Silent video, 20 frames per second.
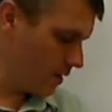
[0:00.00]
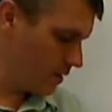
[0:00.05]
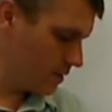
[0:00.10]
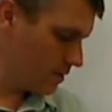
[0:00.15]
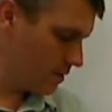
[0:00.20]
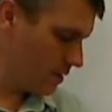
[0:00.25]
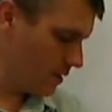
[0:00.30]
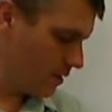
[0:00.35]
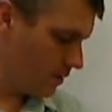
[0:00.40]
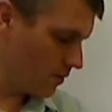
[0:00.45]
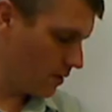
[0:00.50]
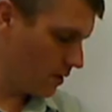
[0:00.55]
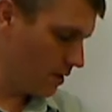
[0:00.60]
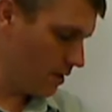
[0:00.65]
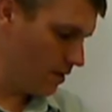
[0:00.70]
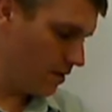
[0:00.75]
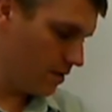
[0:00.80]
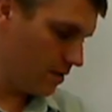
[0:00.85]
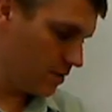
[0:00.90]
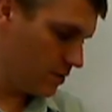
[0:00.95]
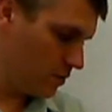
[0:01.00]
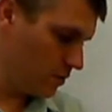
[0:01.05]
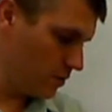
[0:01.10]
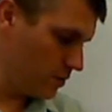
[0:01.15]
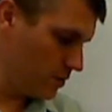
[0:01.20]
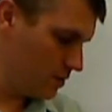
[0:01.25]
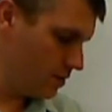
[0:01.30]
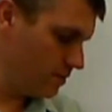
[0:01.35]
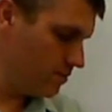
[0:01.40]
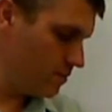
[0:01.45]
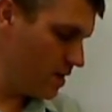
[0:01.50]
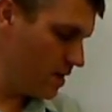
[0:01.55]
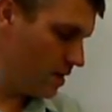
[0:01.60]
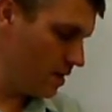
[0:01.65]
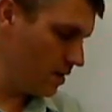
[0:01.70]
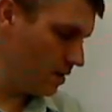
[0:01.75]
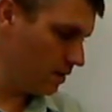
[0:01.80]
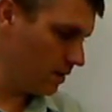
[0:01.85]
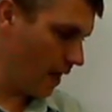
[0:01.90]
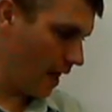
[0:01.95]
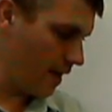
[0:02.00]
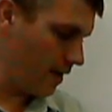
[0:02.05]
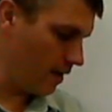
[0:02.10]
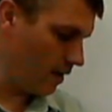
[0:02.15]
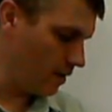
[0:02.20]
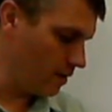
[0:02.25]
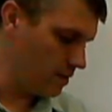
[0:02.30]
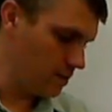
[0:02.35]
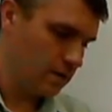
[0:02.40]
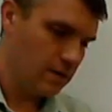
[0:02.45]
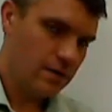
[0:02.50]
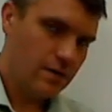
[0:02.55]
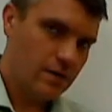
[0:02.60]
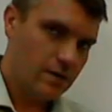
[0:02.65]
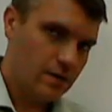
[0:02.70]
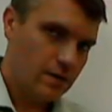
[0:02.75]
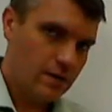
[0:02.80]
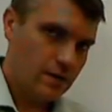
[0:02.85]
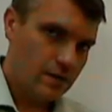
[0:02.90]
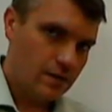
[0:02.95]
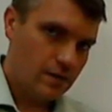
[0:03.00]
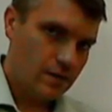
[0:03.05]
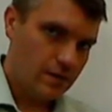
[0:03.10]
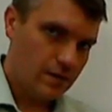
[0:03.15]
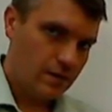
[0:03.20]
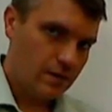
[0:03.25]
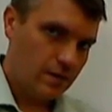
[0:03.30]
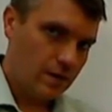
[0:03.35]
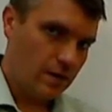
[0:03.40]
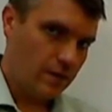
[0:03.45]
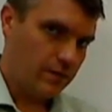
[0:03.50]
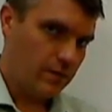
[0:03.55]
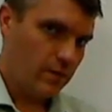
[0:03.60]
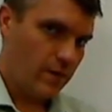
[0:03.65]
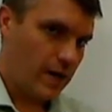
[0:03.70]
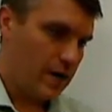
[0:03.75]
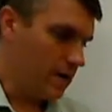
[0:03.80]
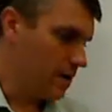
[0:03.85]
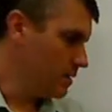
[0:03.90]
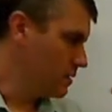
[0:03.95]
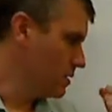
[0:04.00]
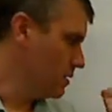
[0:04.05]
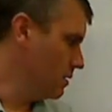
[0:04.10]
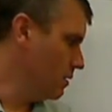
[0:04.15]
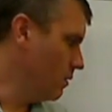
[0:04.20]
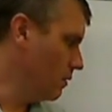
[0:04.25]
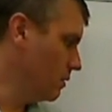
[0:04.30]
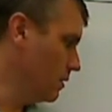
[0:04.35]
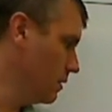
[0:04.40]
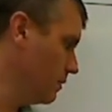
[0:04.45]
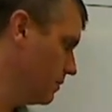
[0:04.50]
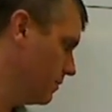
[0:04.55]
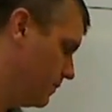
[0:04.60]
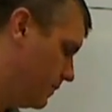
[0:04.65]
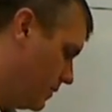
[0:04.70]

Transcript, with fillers: It's down here towards the medial end of the radius and ulna.